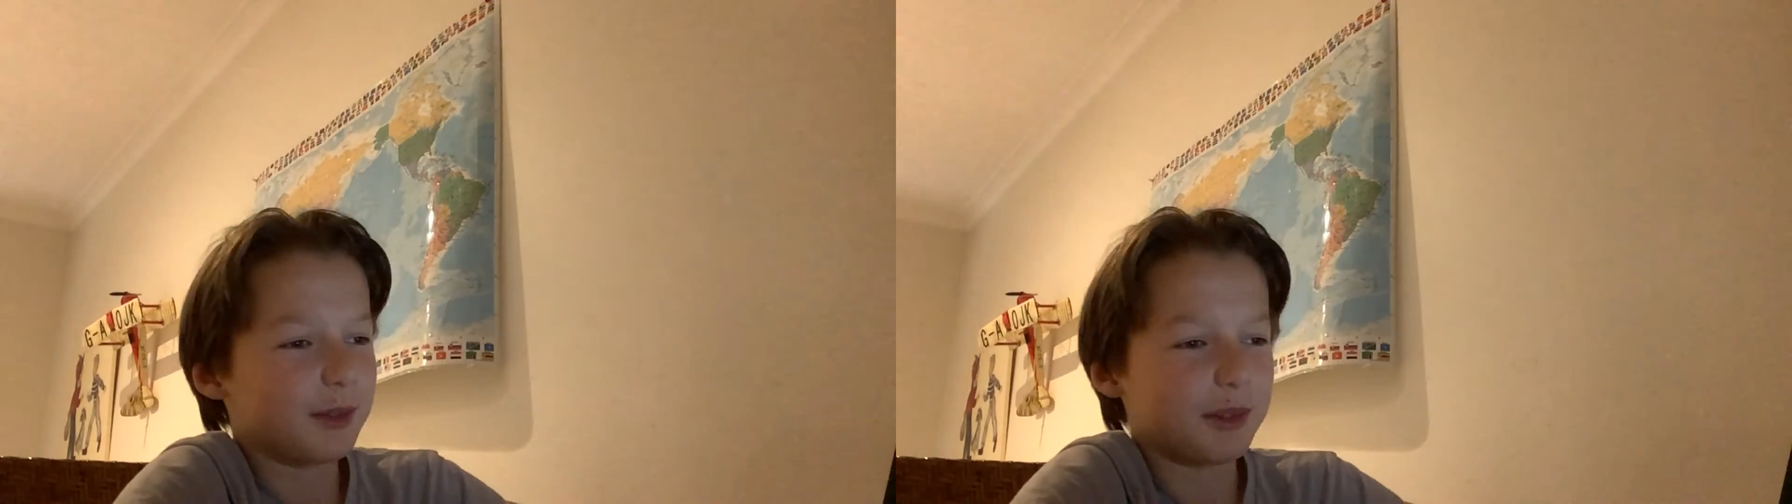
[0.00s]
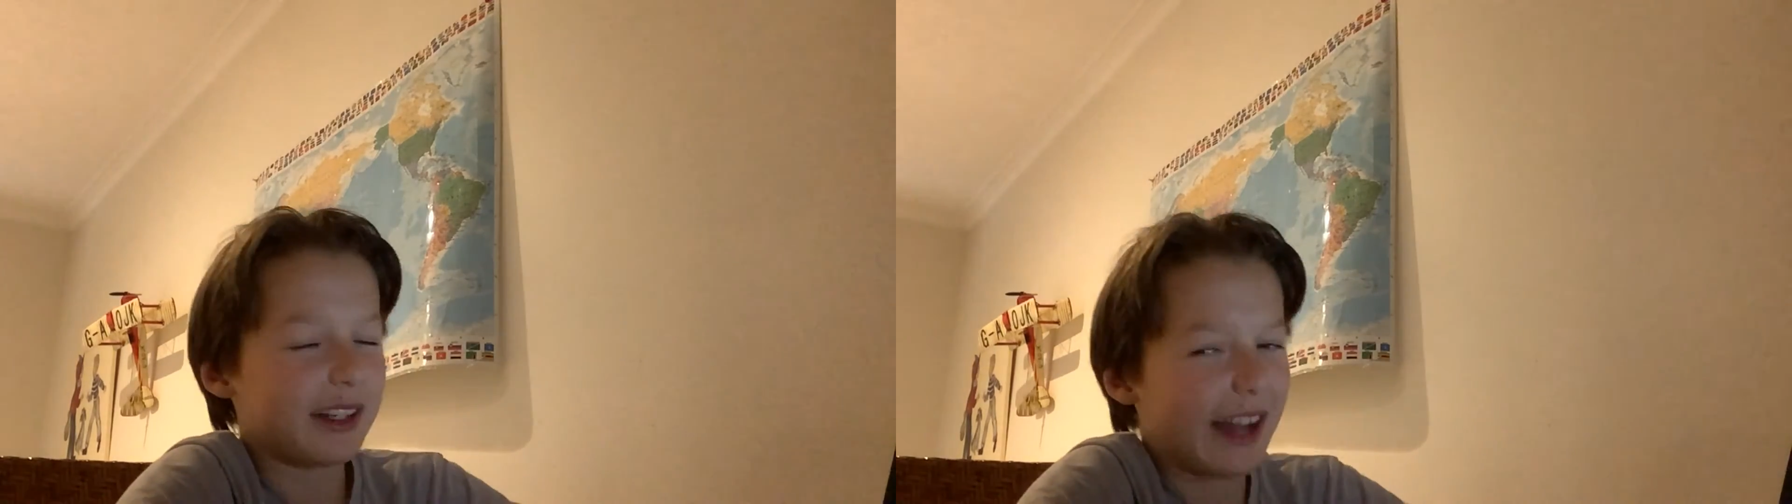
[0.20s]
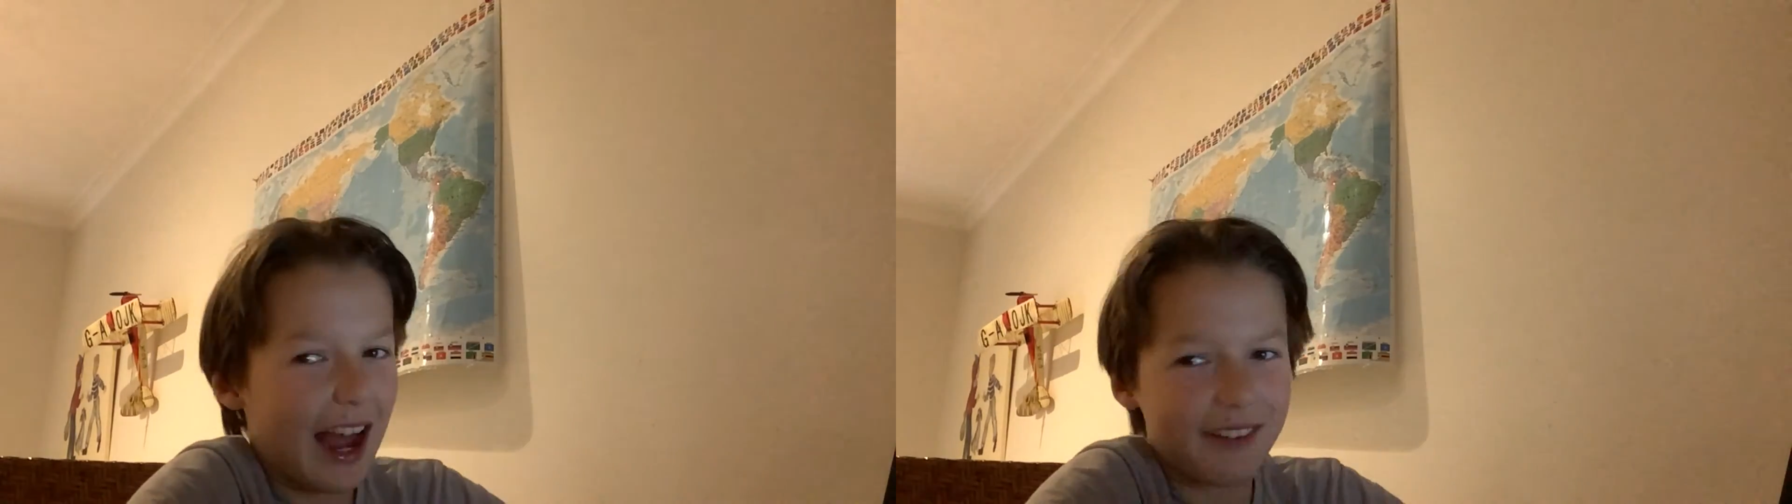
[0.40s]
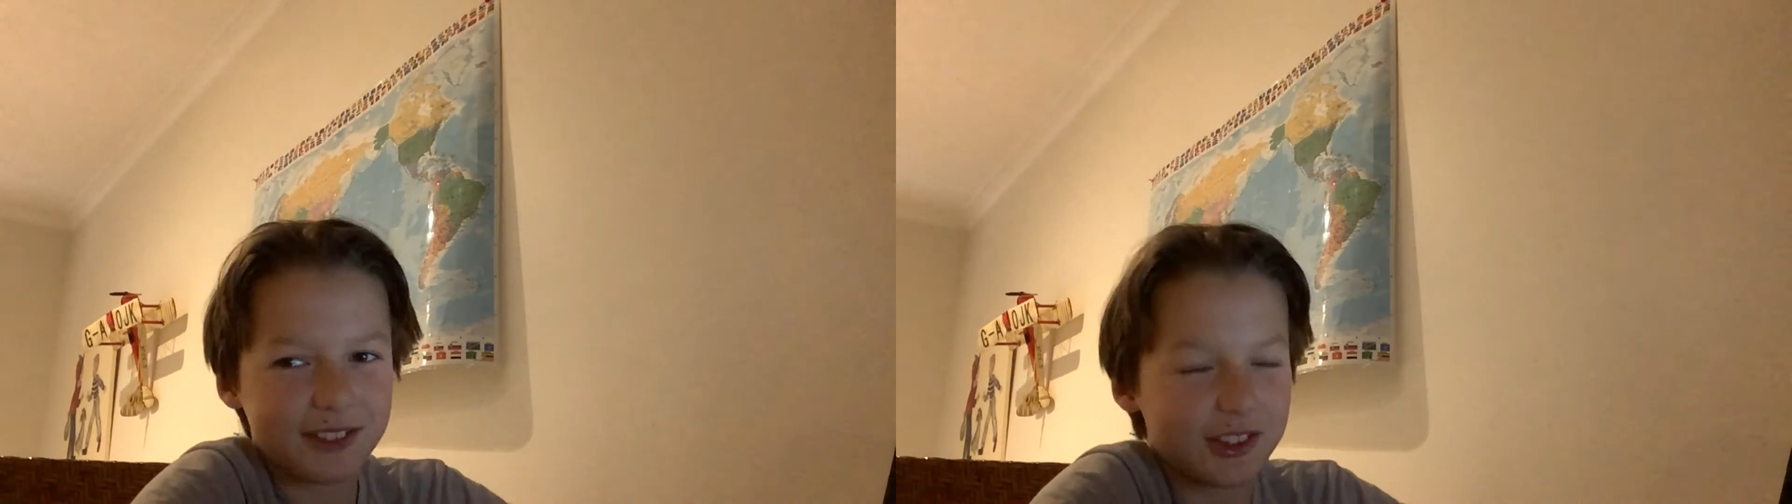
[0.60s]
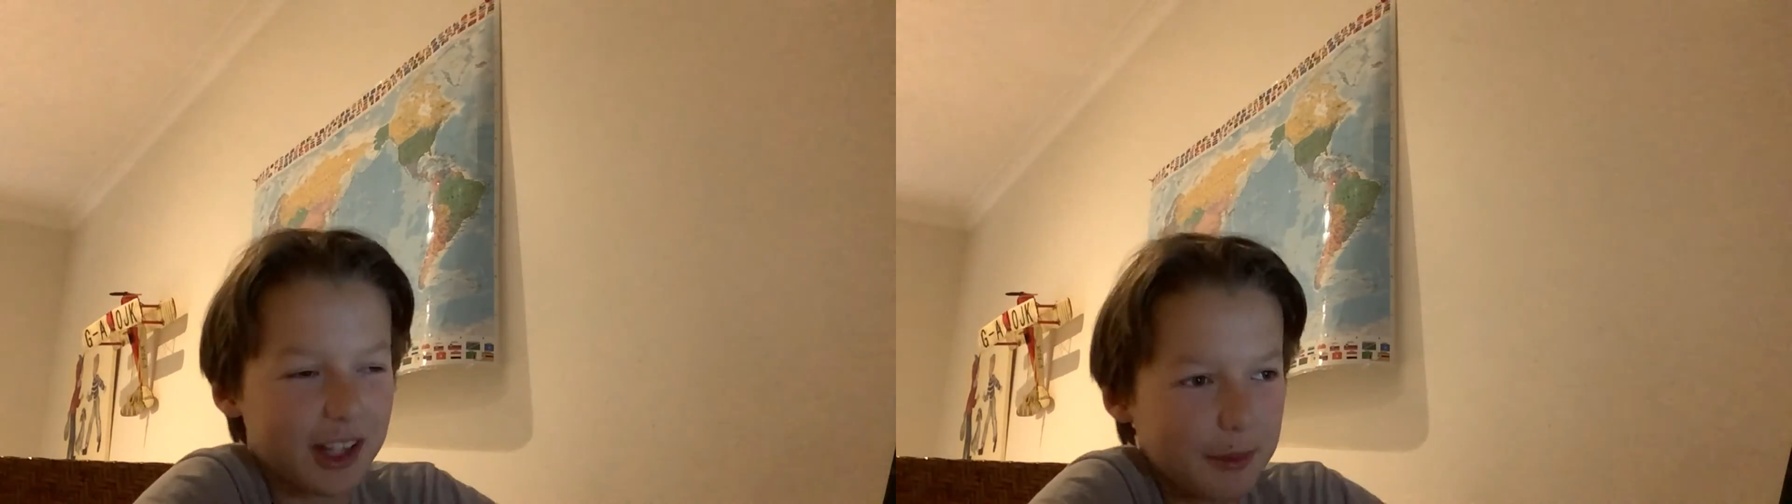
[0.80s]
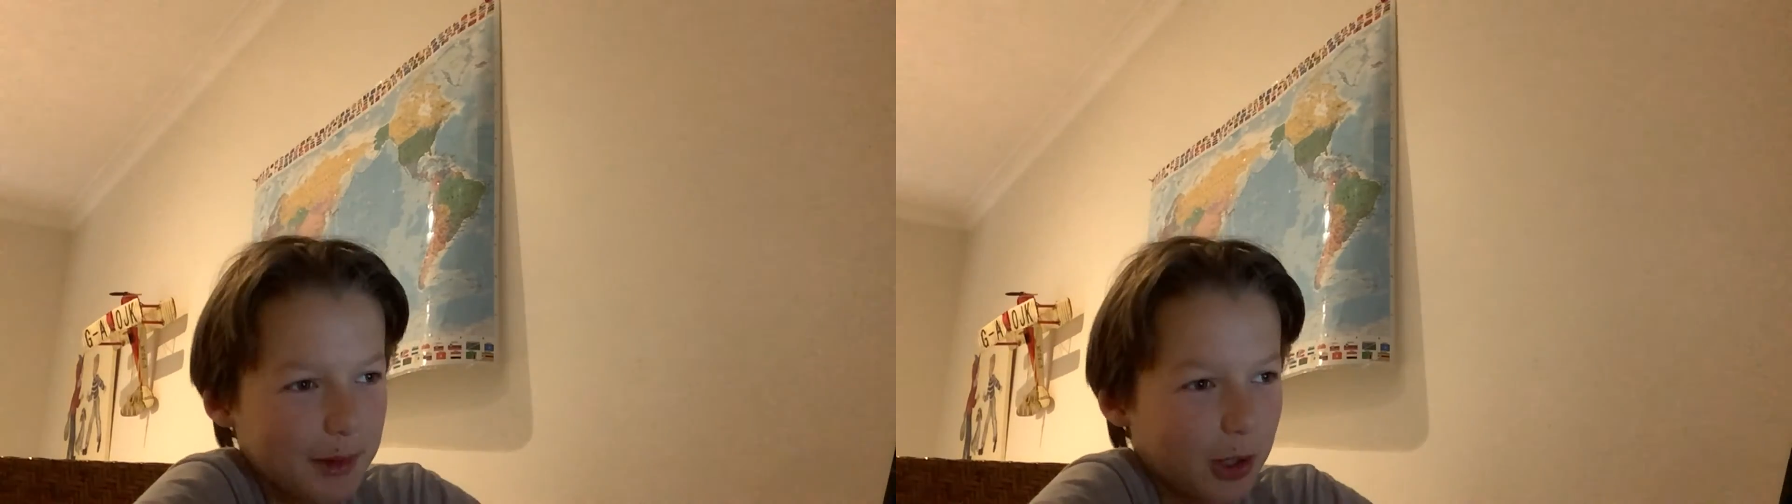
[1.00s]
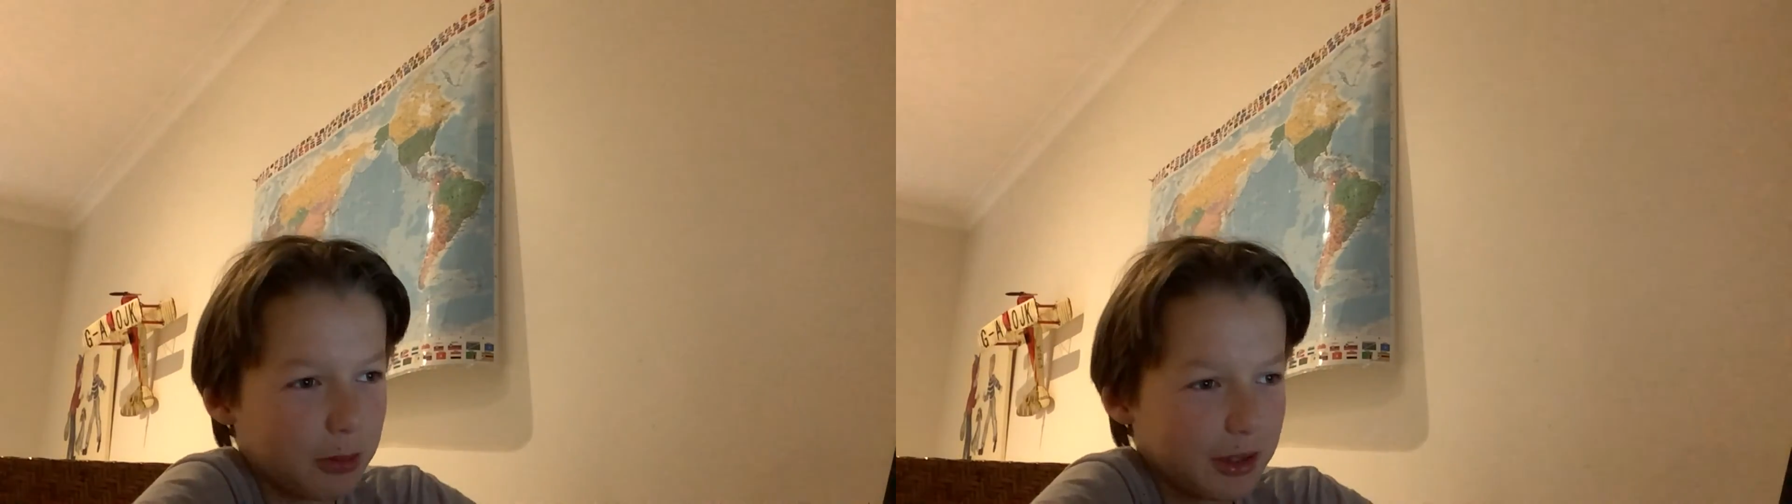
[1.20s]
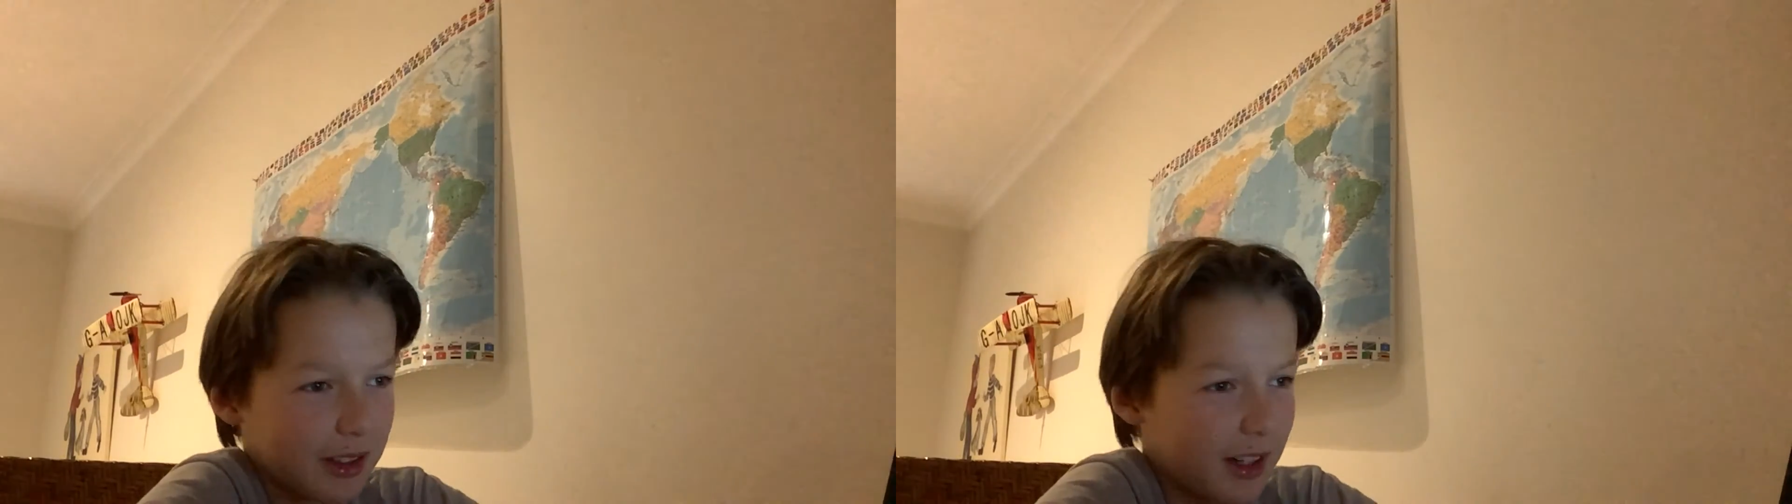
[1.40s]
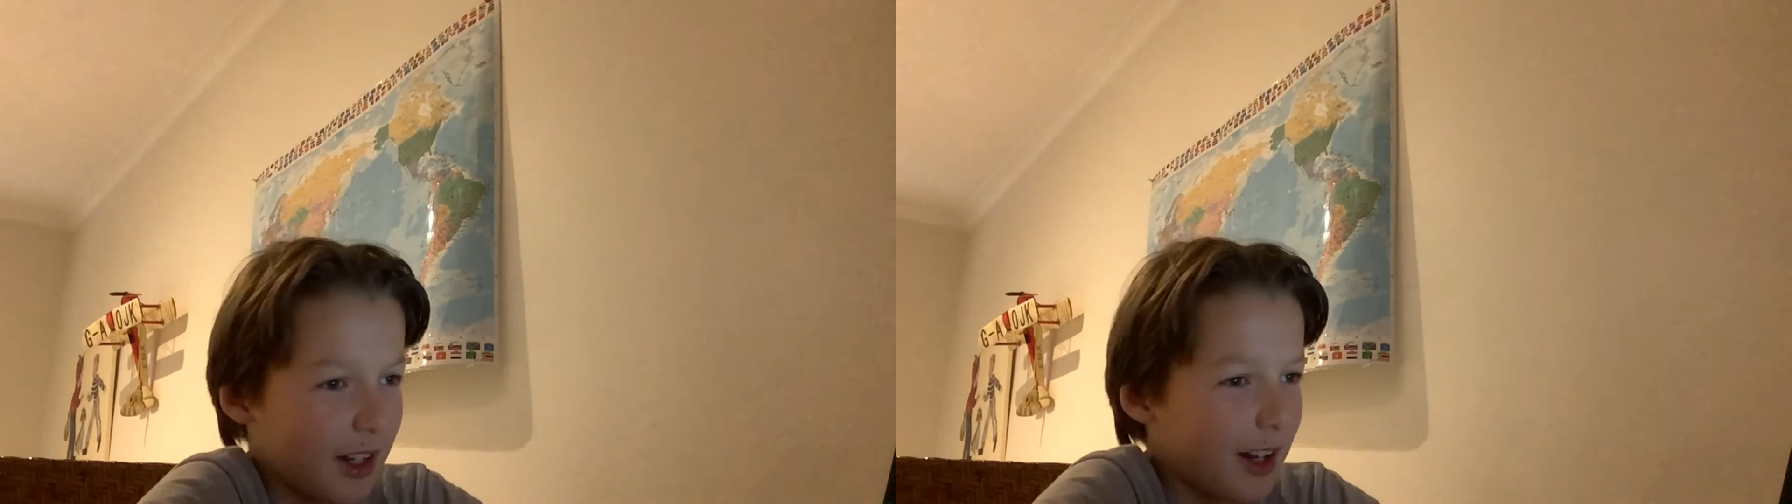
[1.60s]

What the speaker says: I'm going to have to say Melbourne,